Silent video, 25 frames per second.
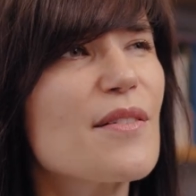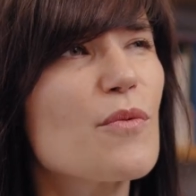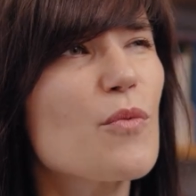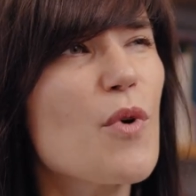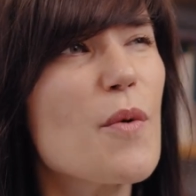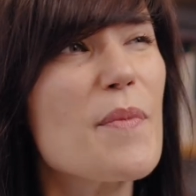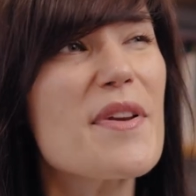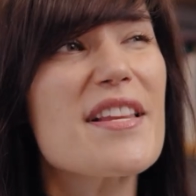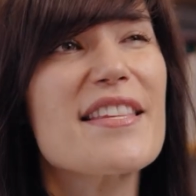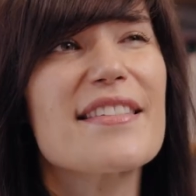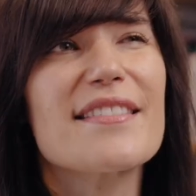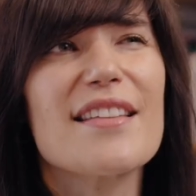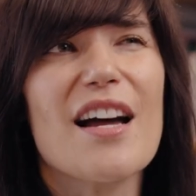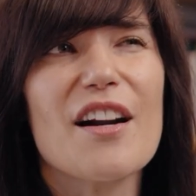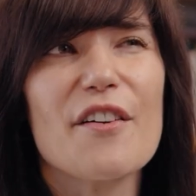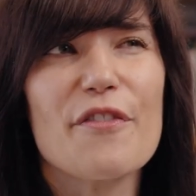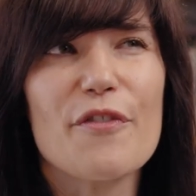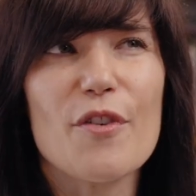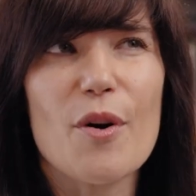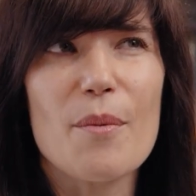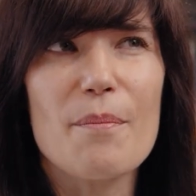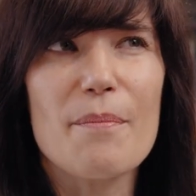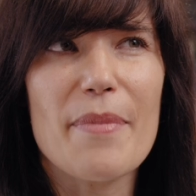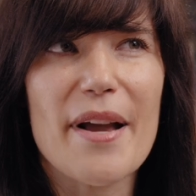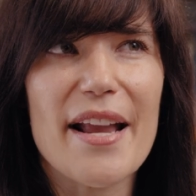We will start
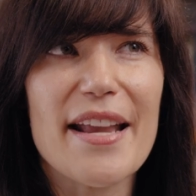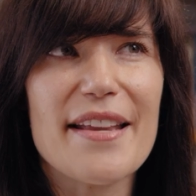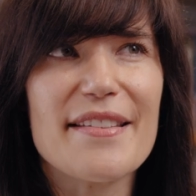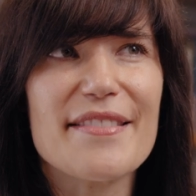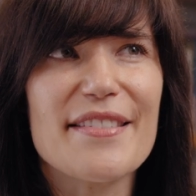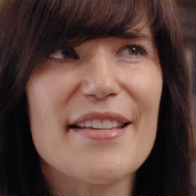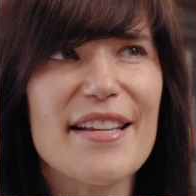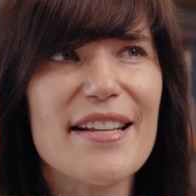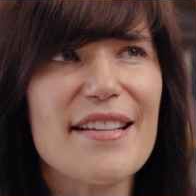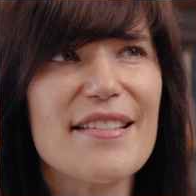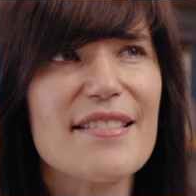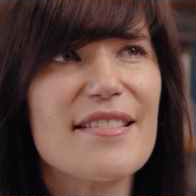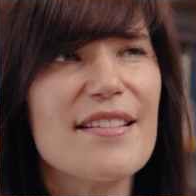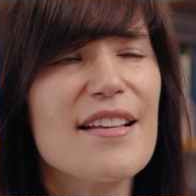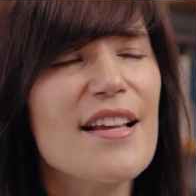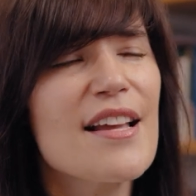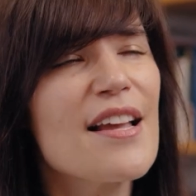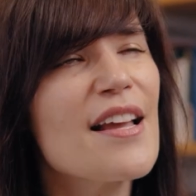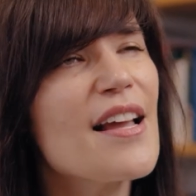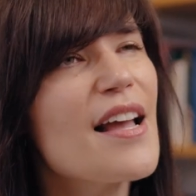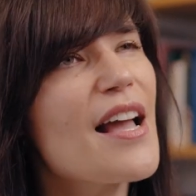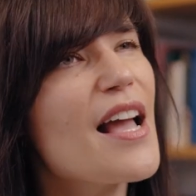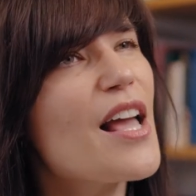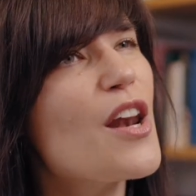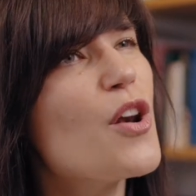from basics
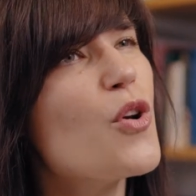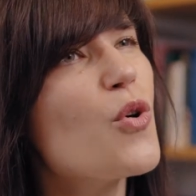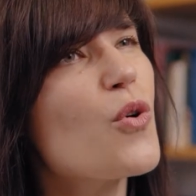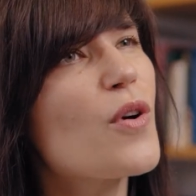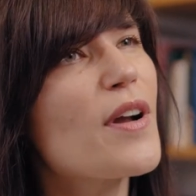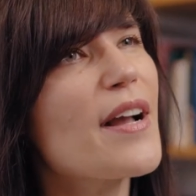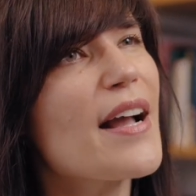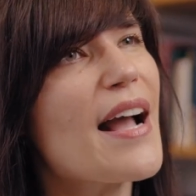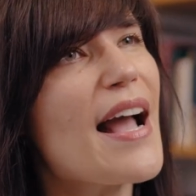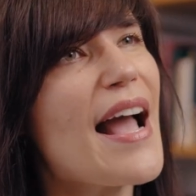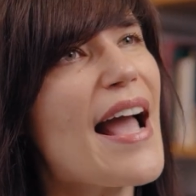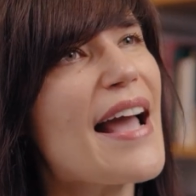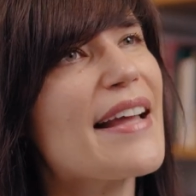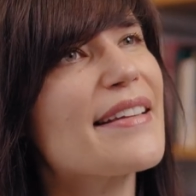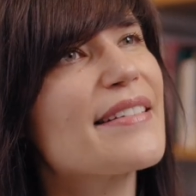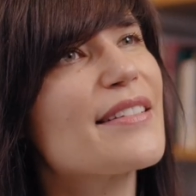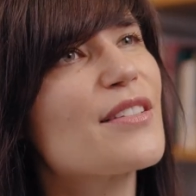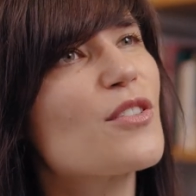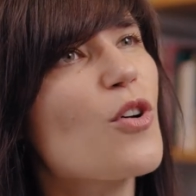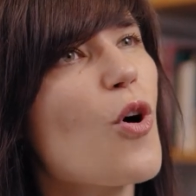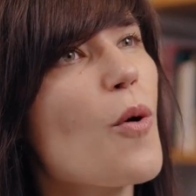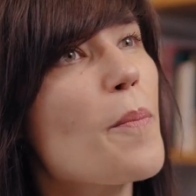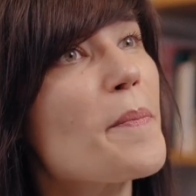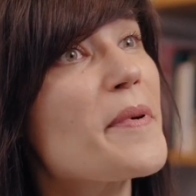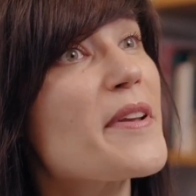and look at
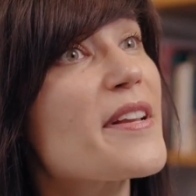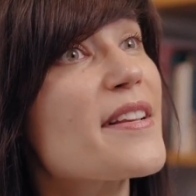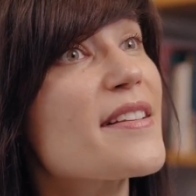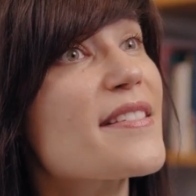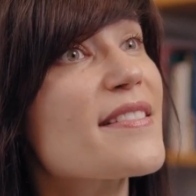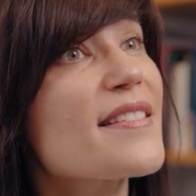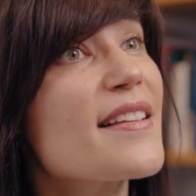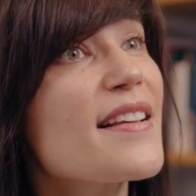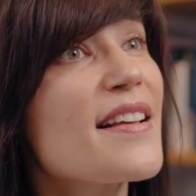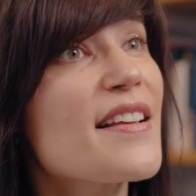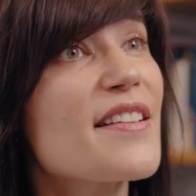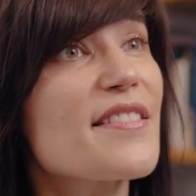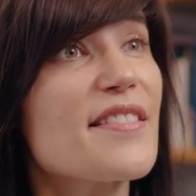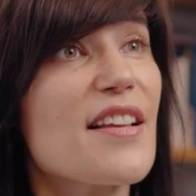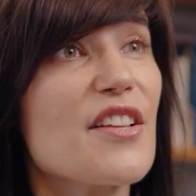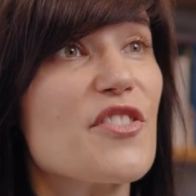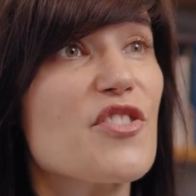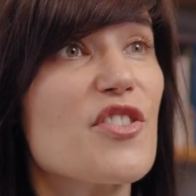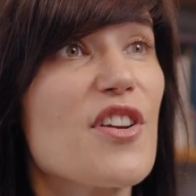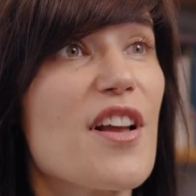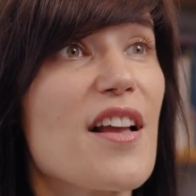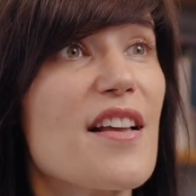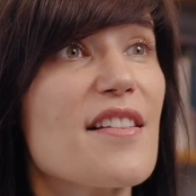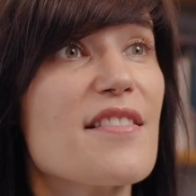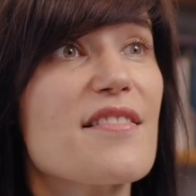topics
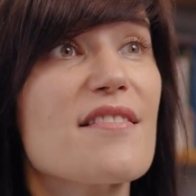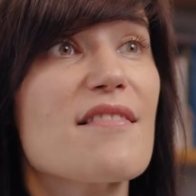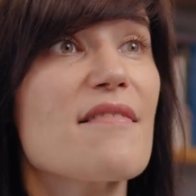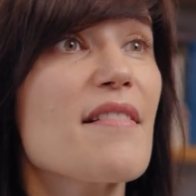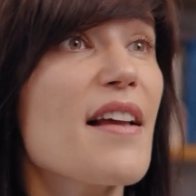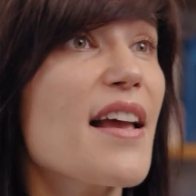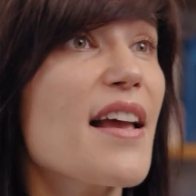such as